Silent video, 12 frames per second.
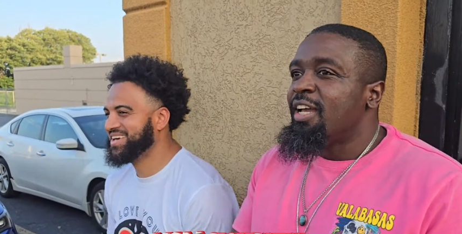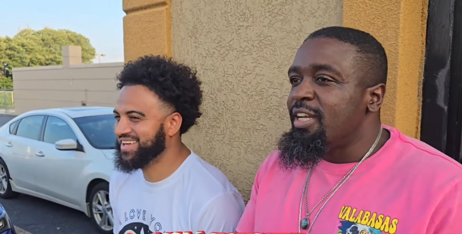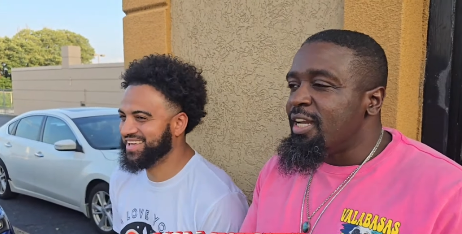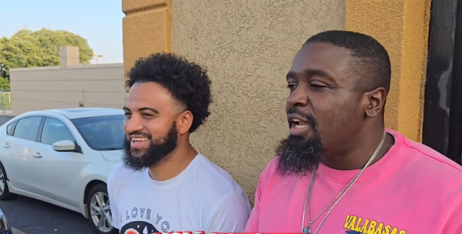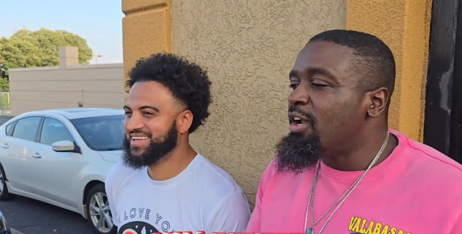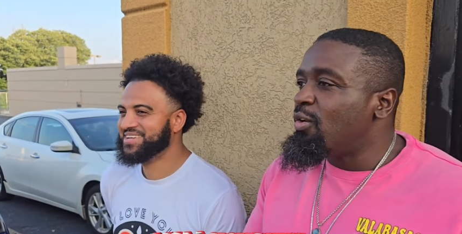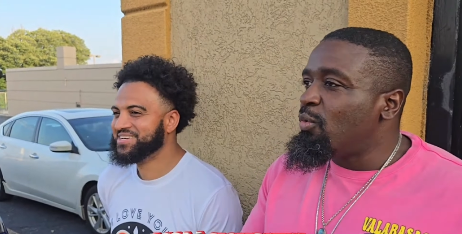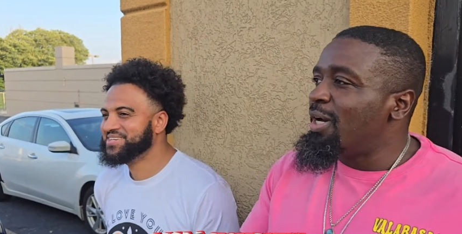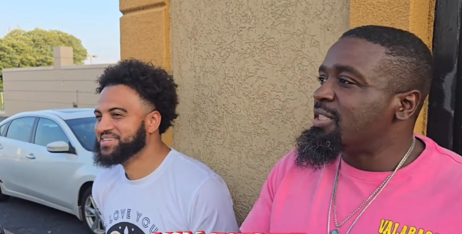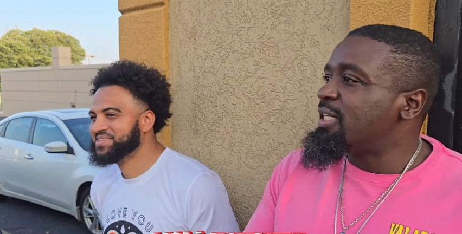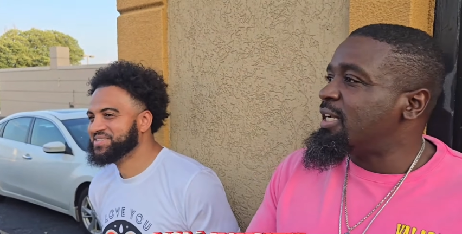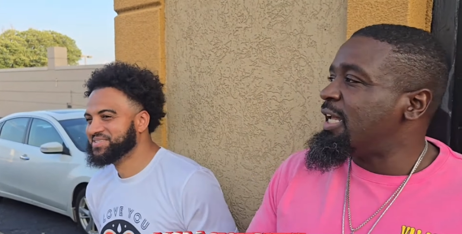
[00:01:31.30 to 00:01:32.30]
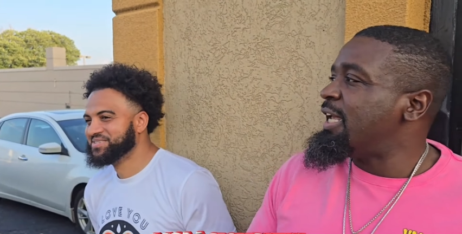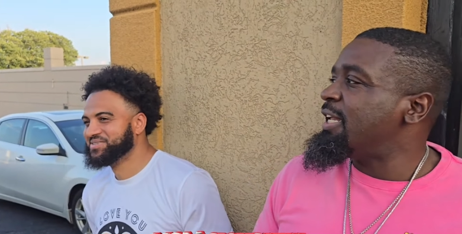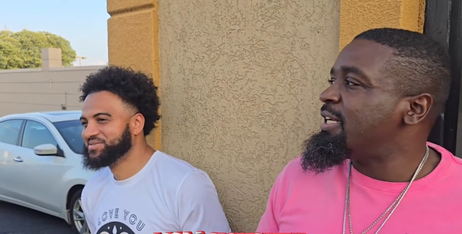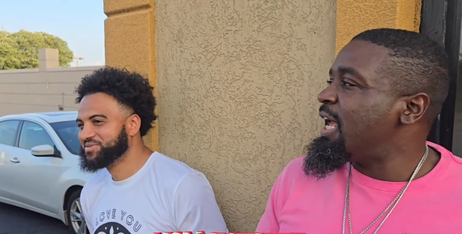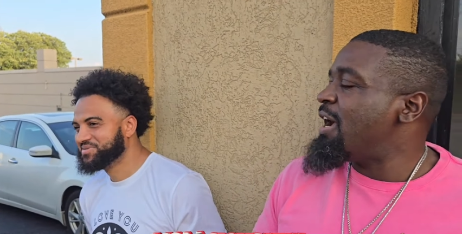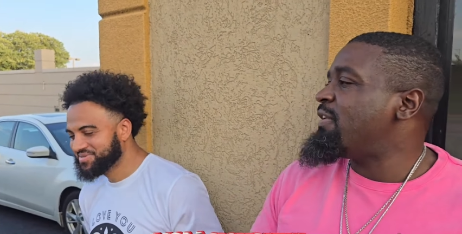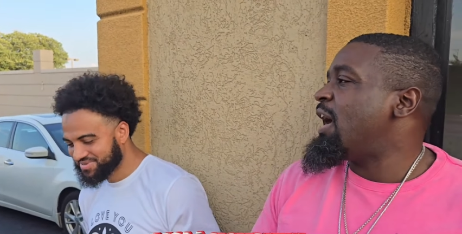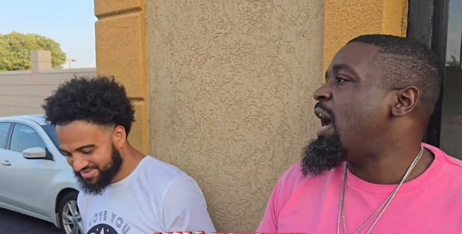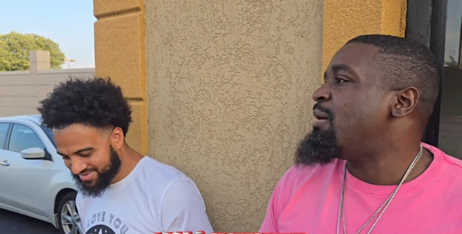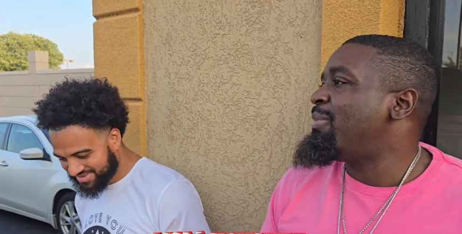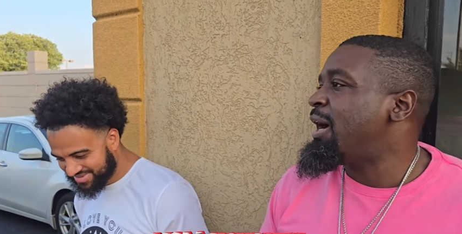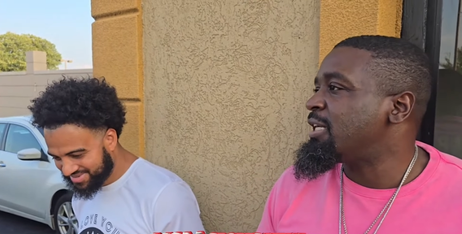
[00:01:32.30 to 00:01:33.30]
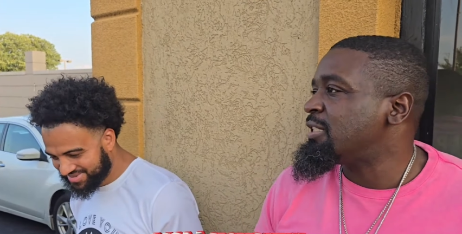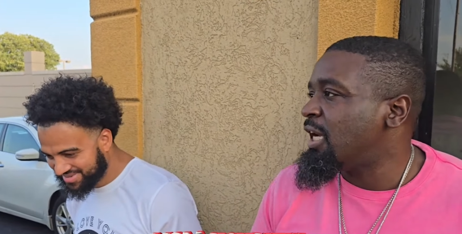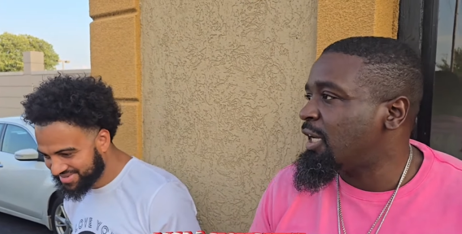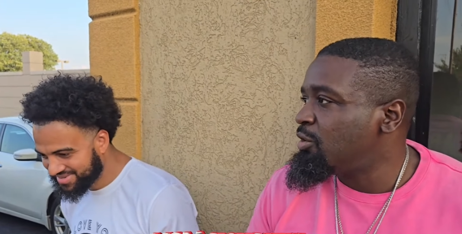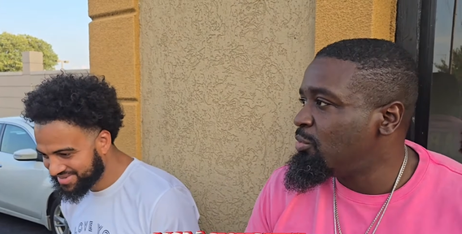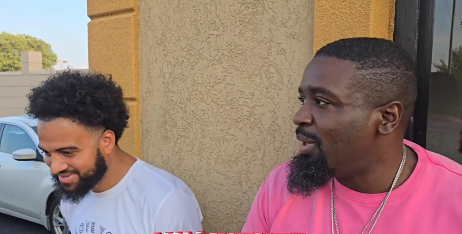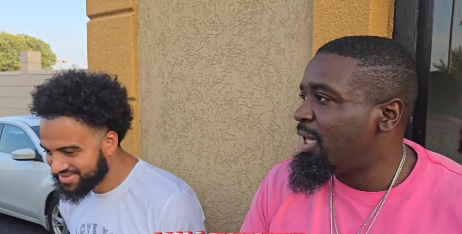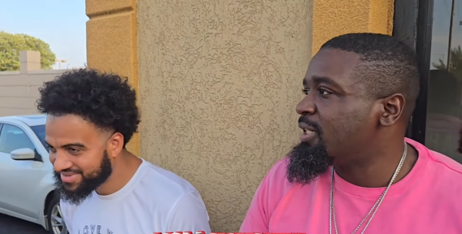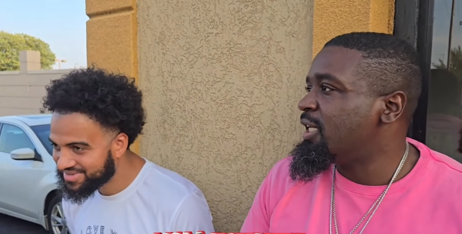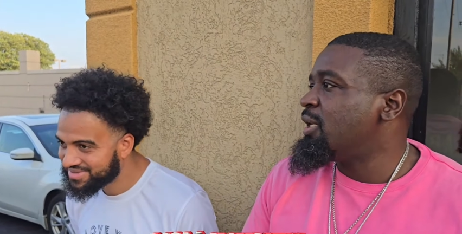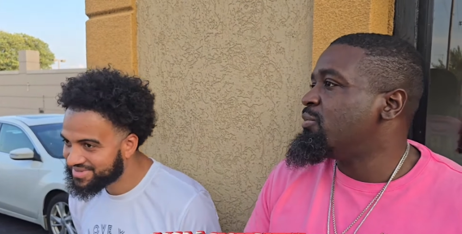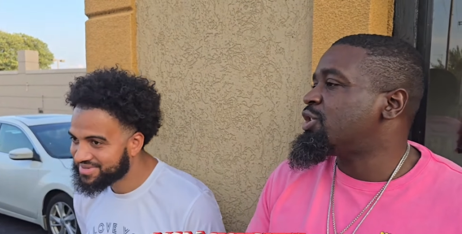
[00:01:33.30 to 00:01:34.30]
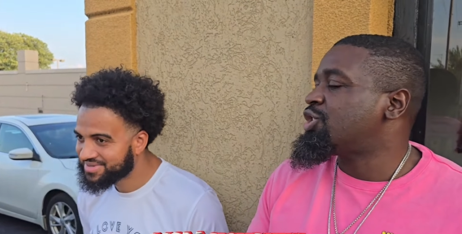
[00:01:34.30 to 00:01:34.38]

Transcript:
Speaker 1: Canelo wasn't. He didn't have a high box knock-you back then. He